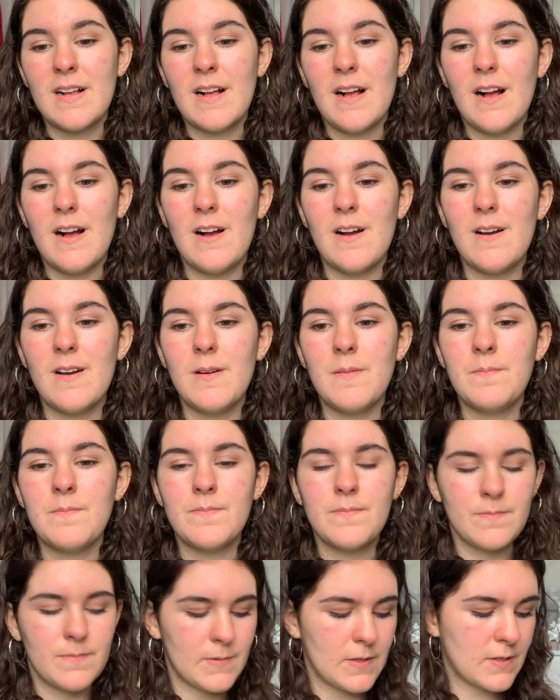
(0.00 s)

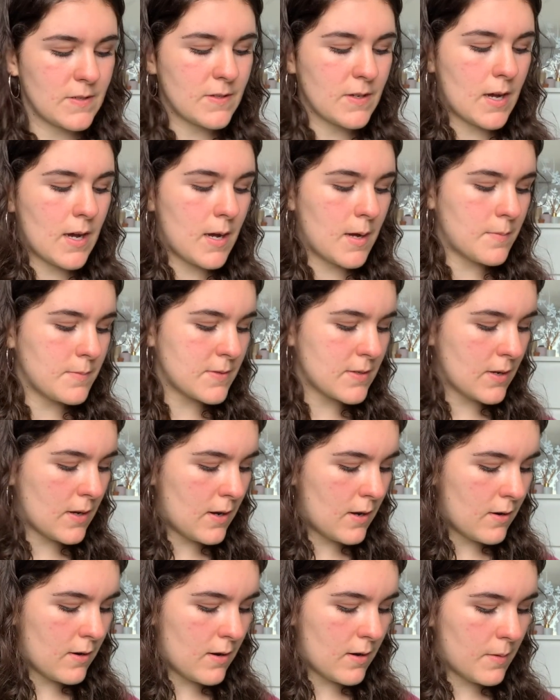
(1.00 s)
the Psalms
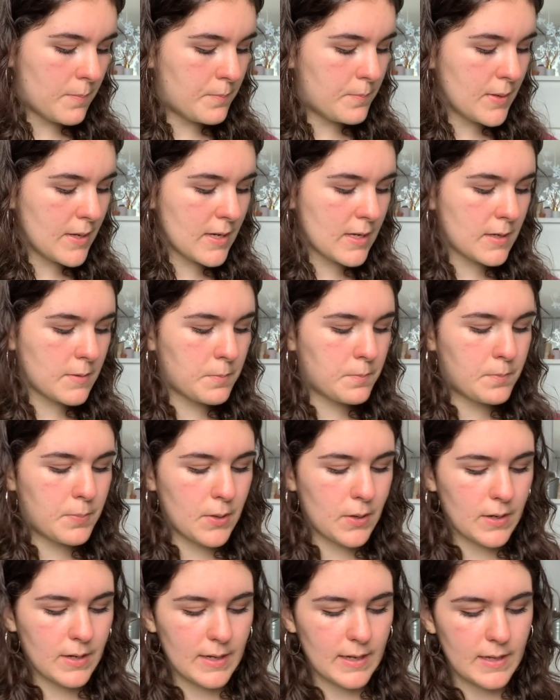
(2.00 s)
are a big
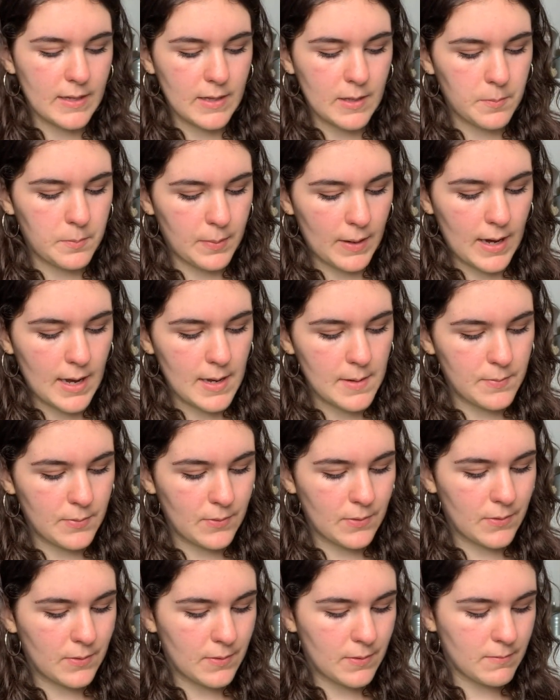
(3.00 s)
book in the
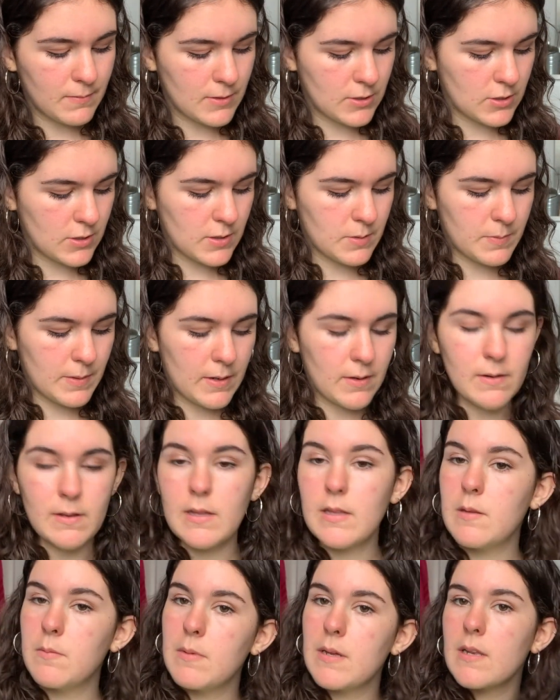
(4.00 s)
Bible, which is about
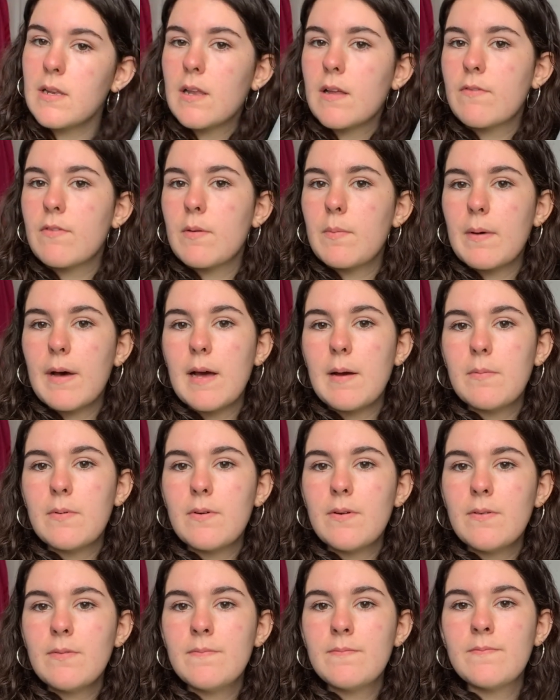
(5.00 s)
in the middle of the
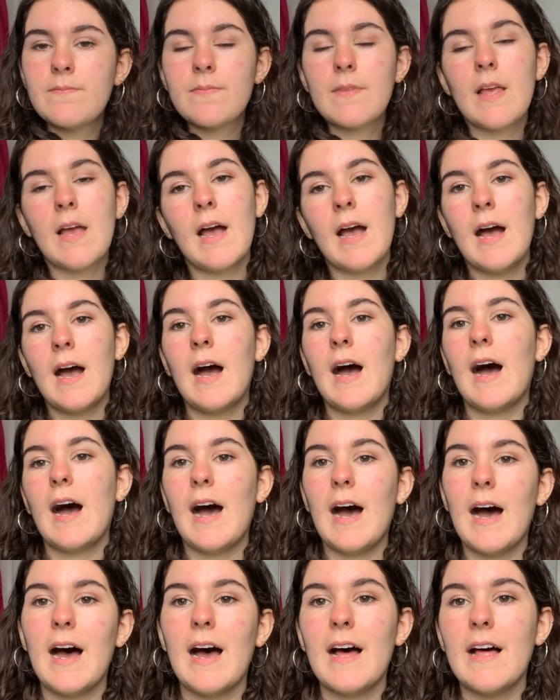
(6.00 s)
Bible,
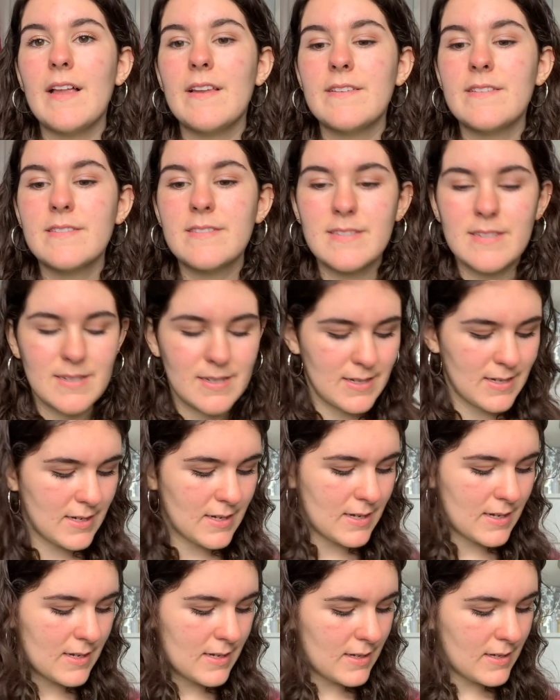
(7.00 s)
and
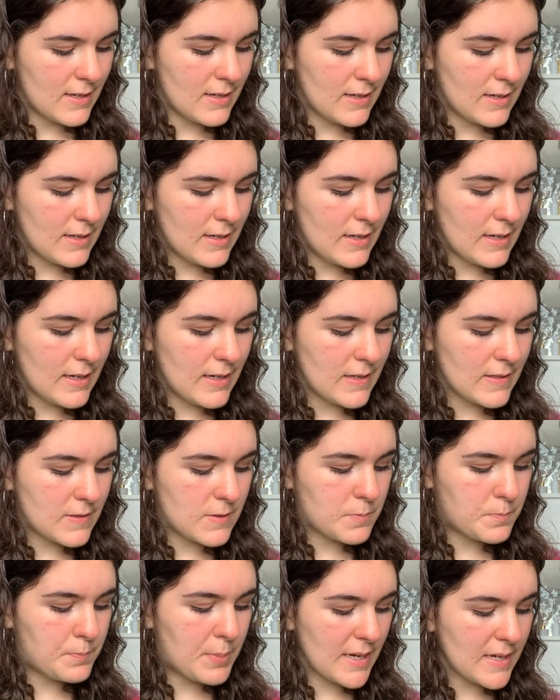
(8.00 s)
it's
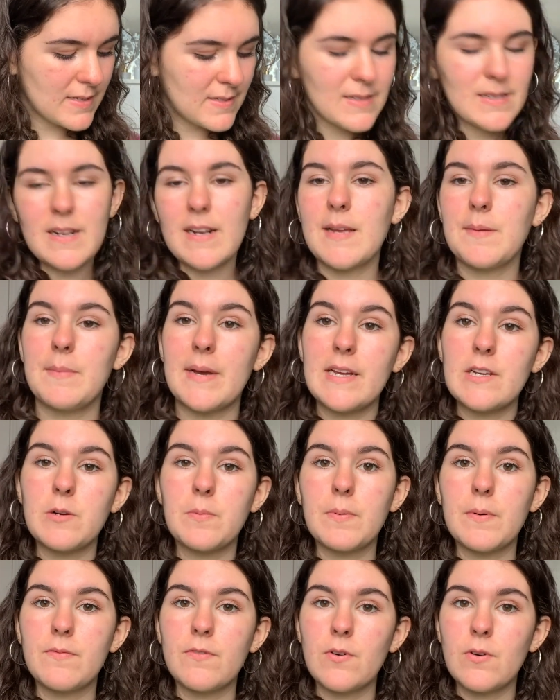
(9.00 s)
basically made
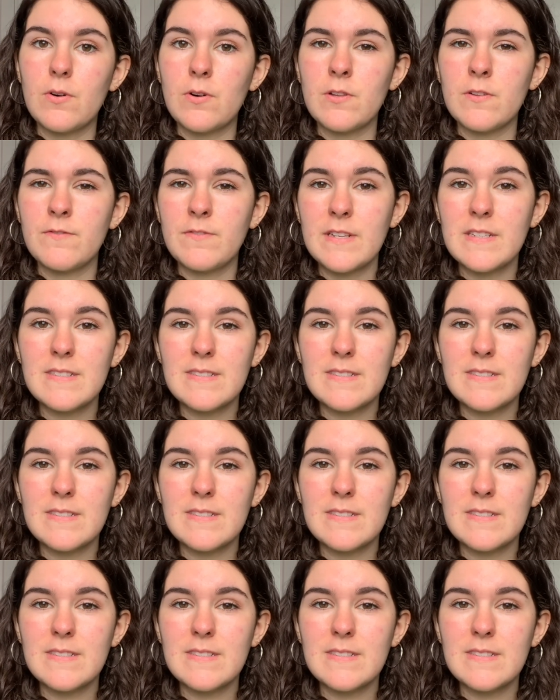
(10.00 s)
up of all of these